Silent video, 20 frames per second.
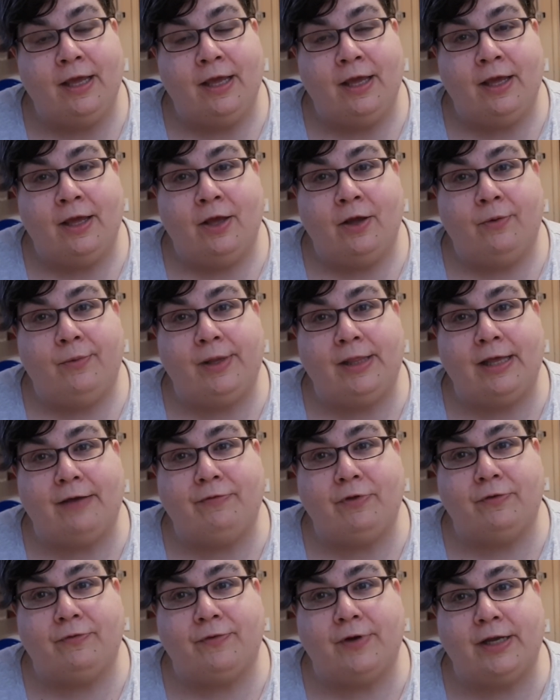We love you,
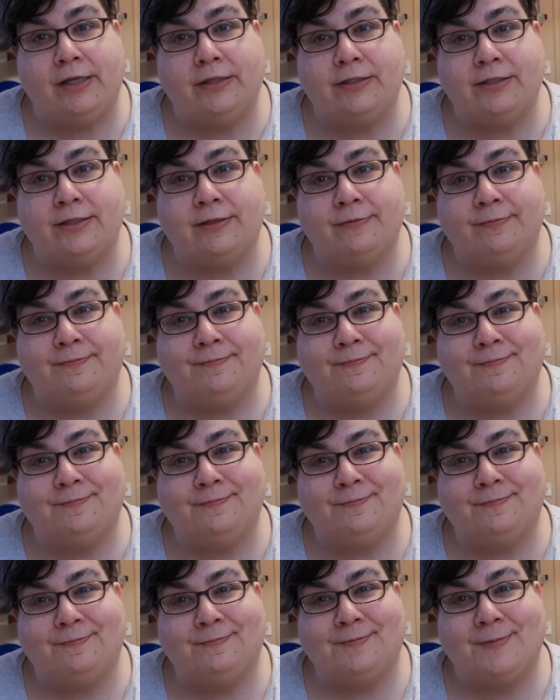friends.
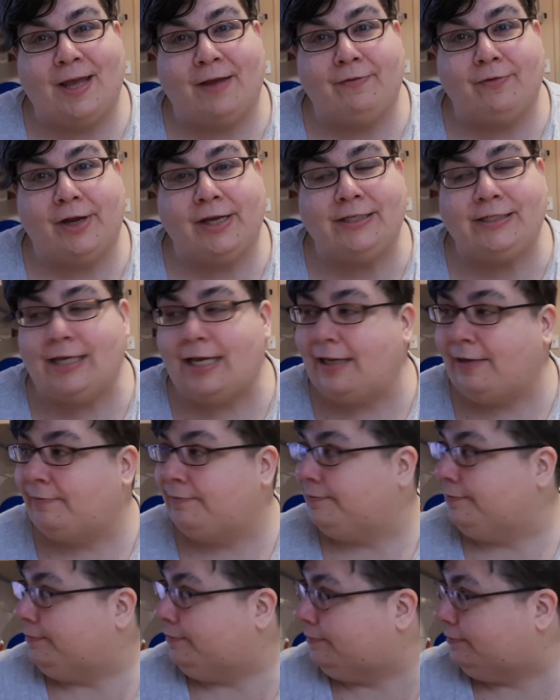Have a great day.
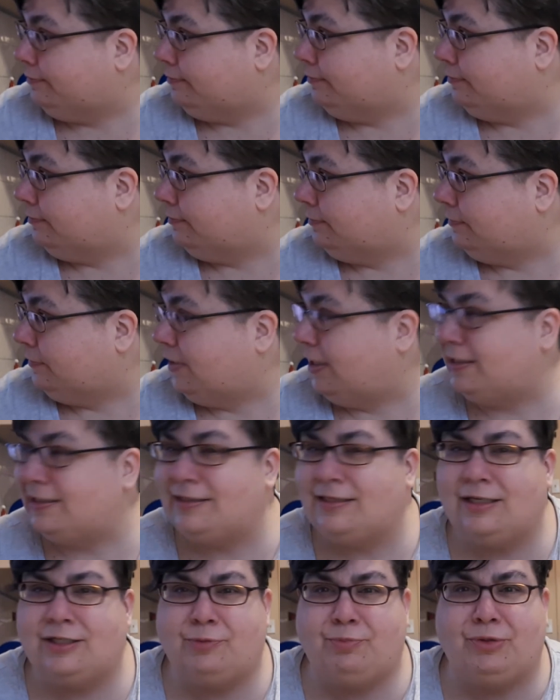It's
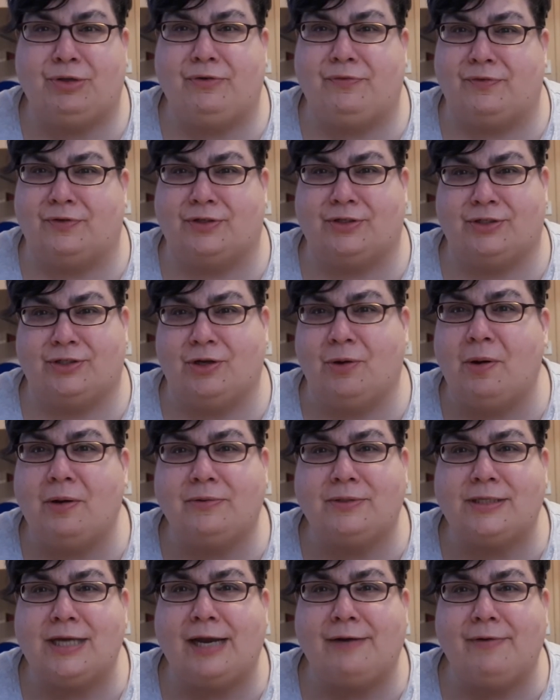such beautiful snow
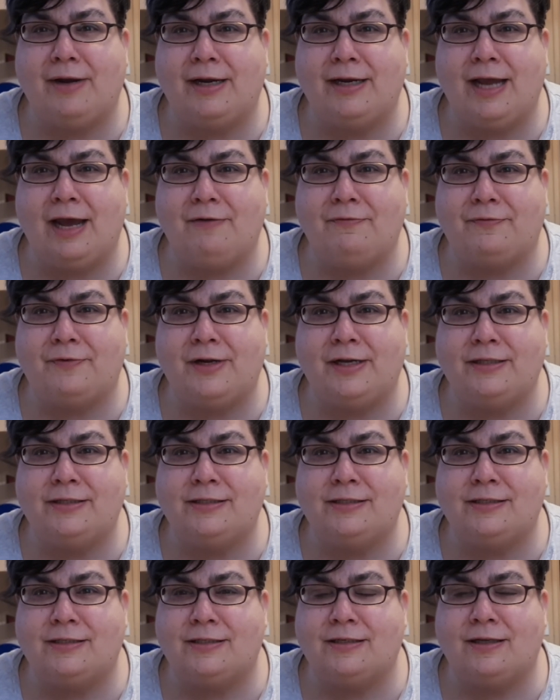outside right now,
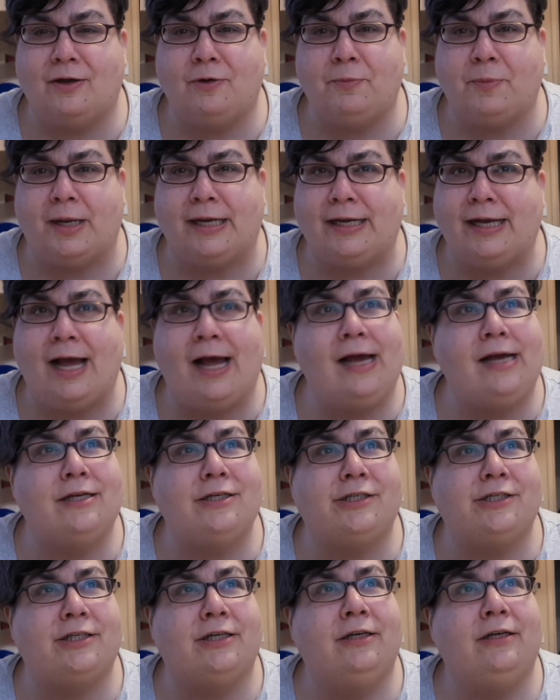friends. Oh my gosh.
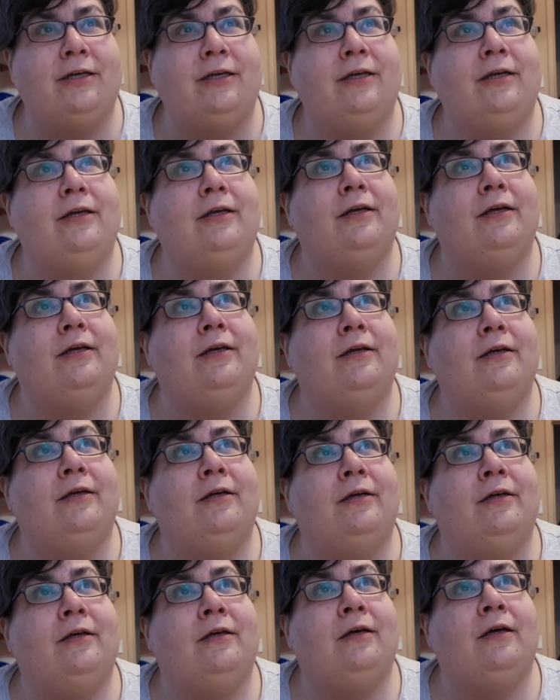
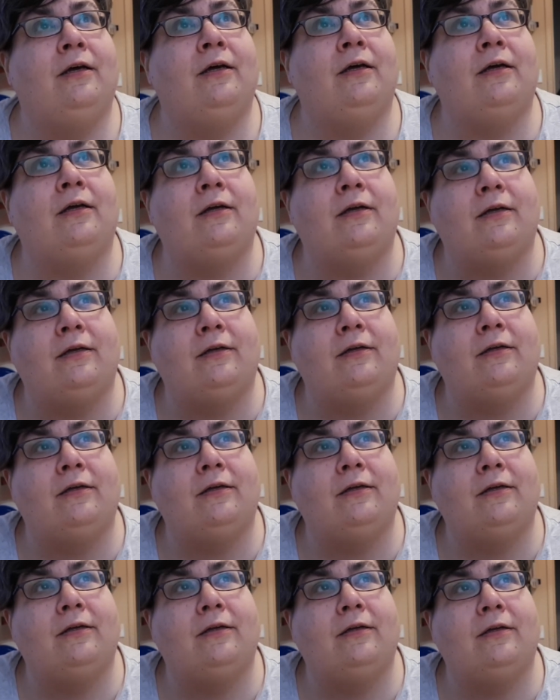
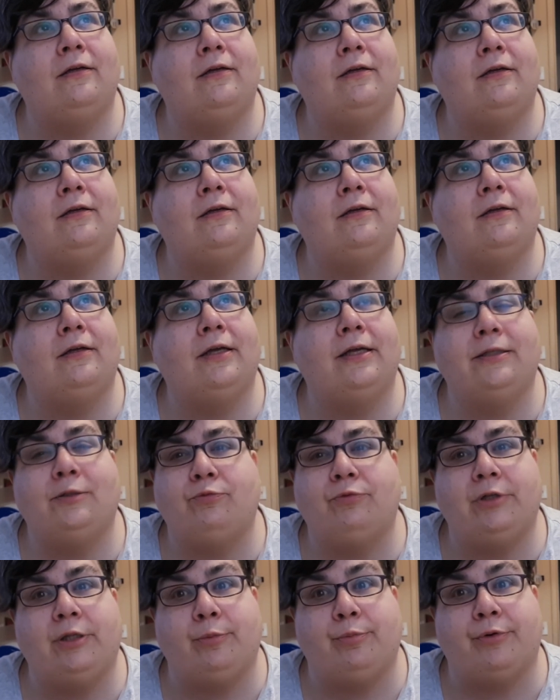It's
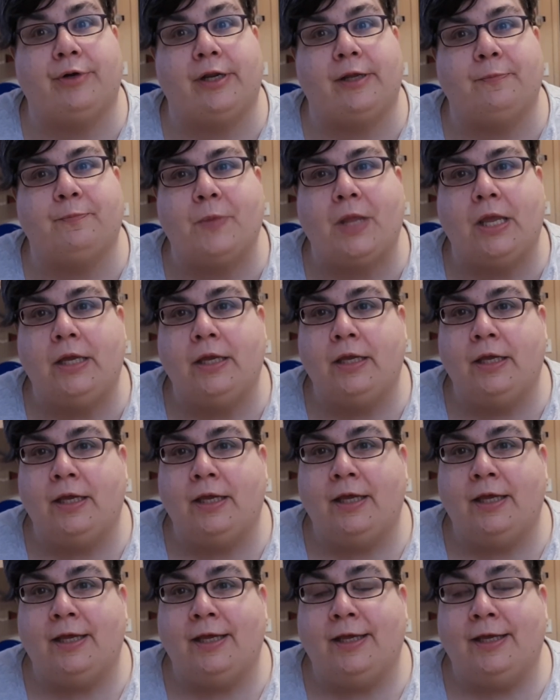really pretty.
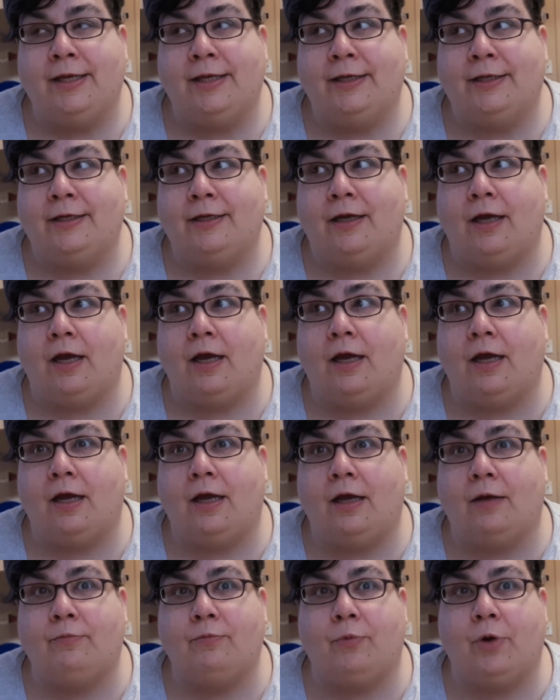
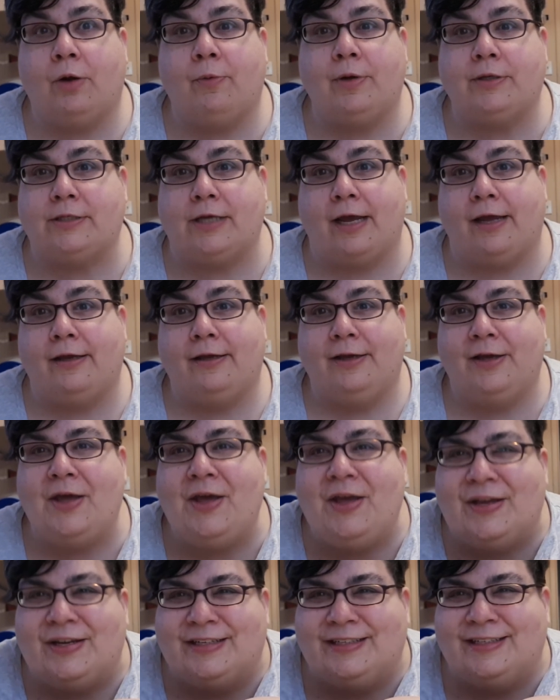Where was I?
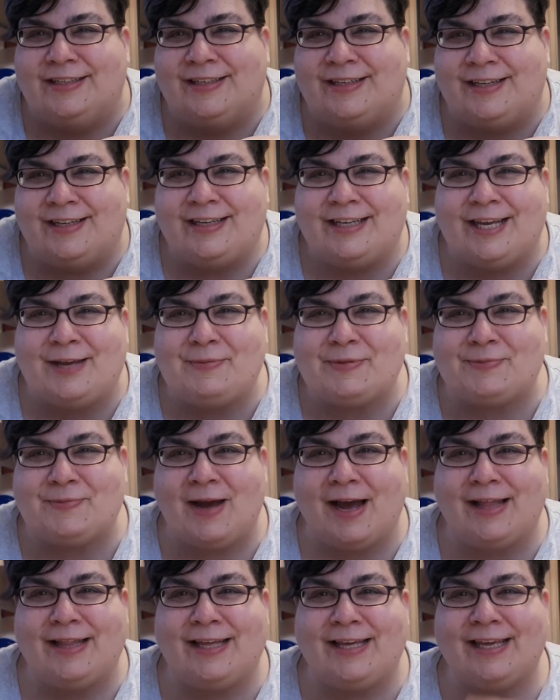Keep
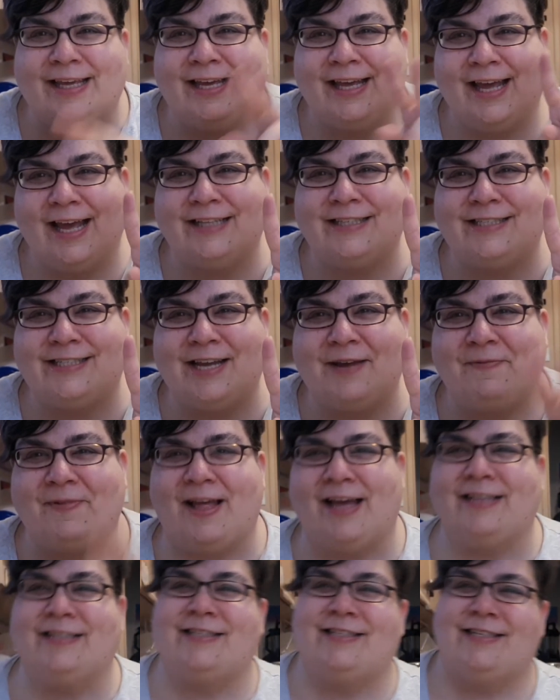smiling and stay blessed.